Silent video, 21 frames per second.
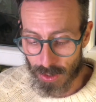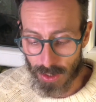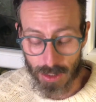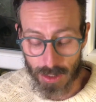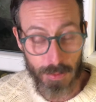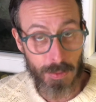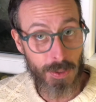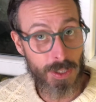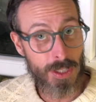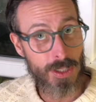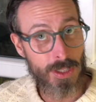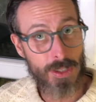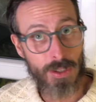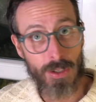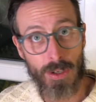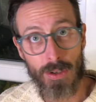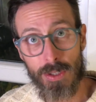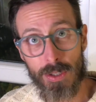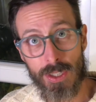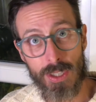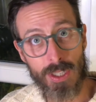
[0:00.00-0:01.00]
this because you
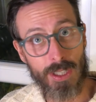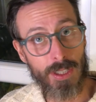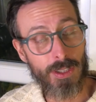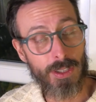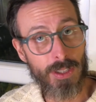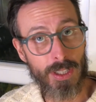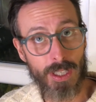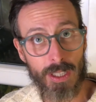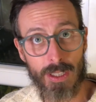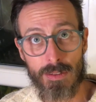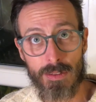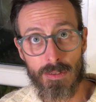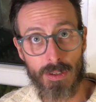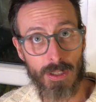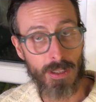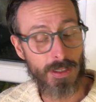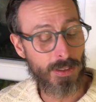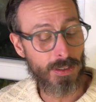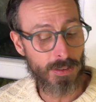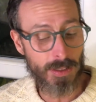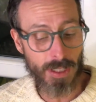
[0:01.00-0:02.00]
always hear that
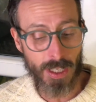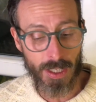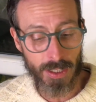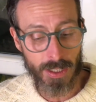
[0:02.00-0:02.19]
a lot